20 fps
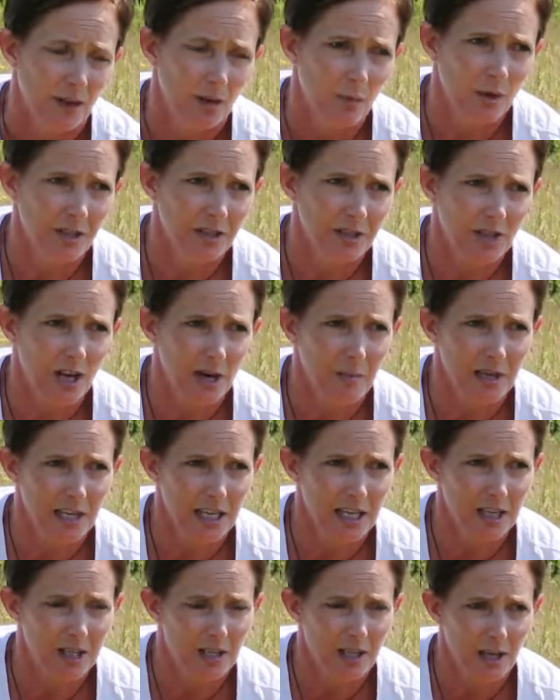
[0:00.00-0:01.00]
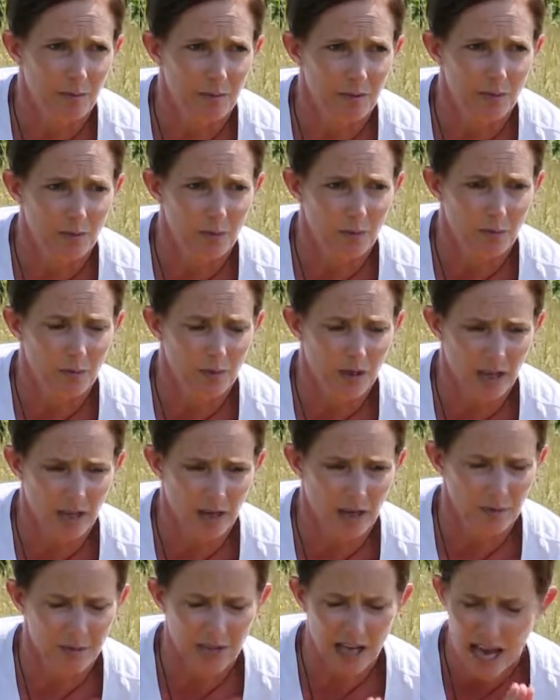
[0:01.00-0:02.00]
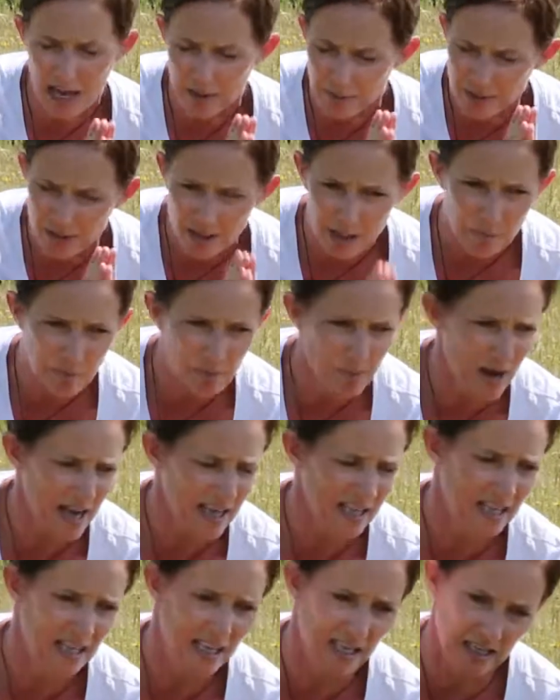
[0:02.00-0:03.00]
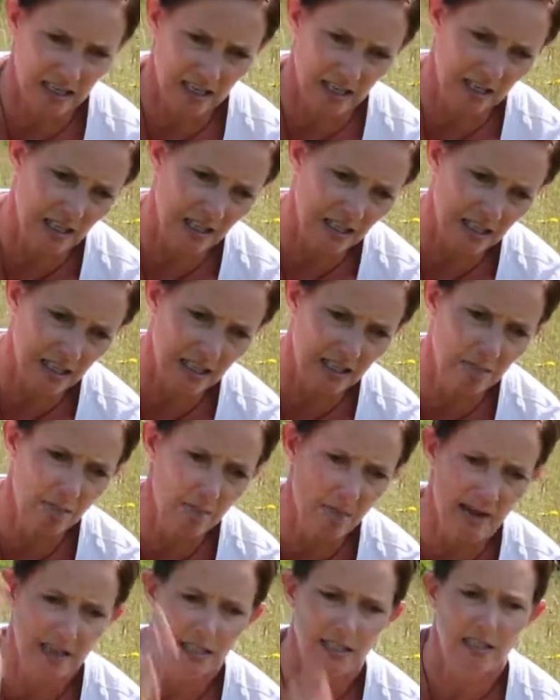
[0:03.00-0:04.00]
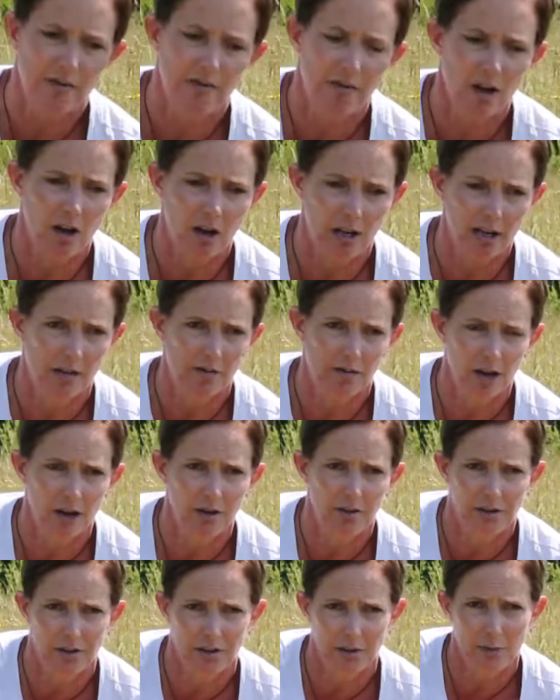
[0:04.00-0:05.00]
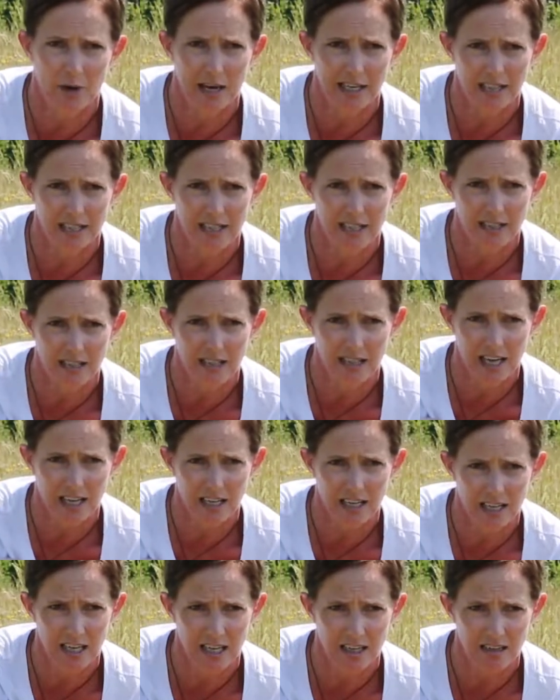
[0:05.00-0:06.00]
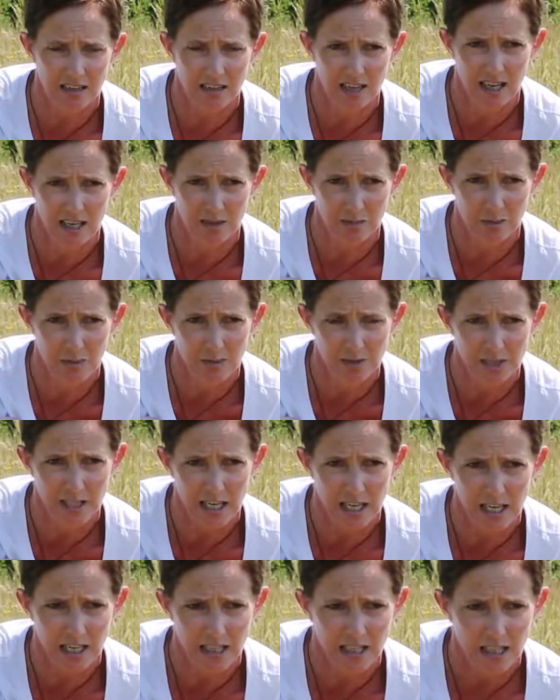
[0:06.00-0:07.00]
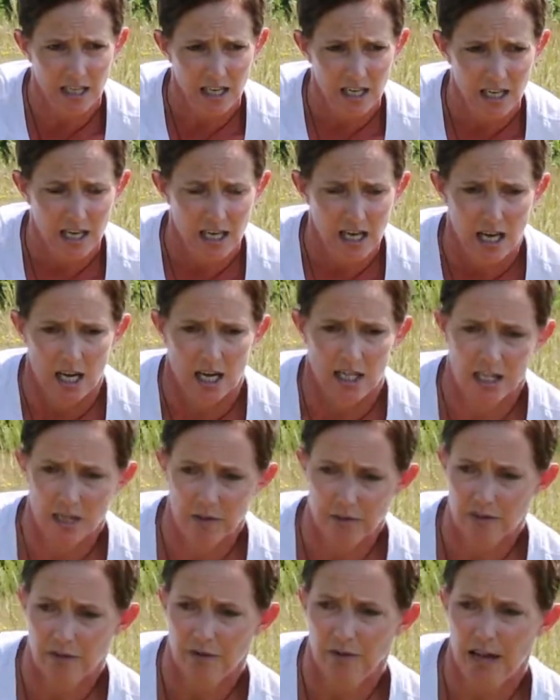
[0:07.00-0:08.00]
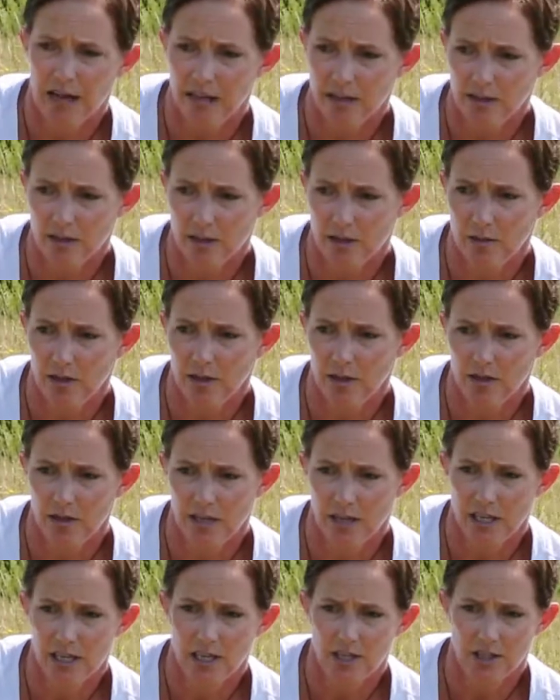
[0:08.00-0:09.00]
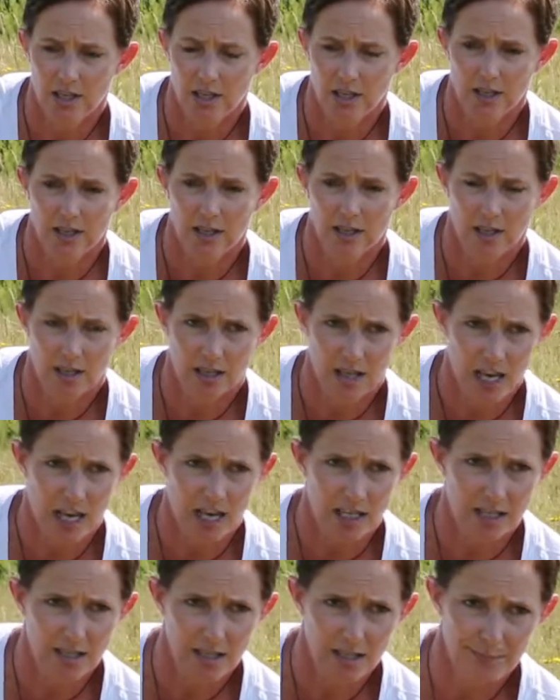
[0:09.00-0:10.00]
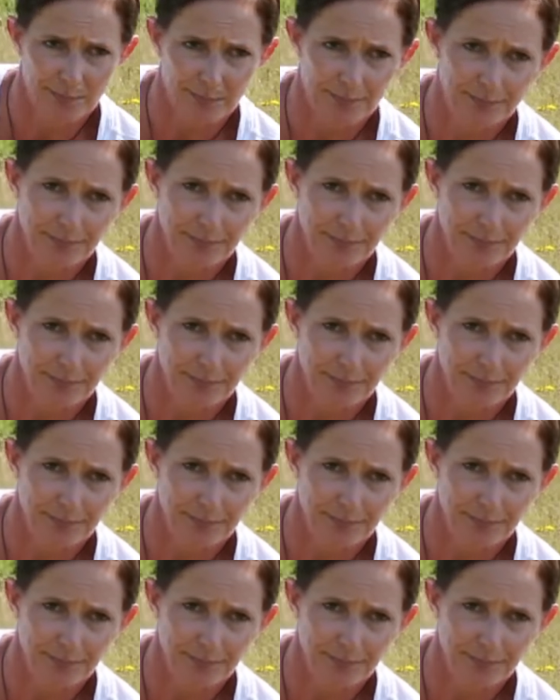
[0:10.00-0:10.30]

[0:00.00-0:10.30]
one time in Egypt, it was absolutely baking and there's this massive line of owners waiting to get their animals seen and there was a vet doing the teaching to the kids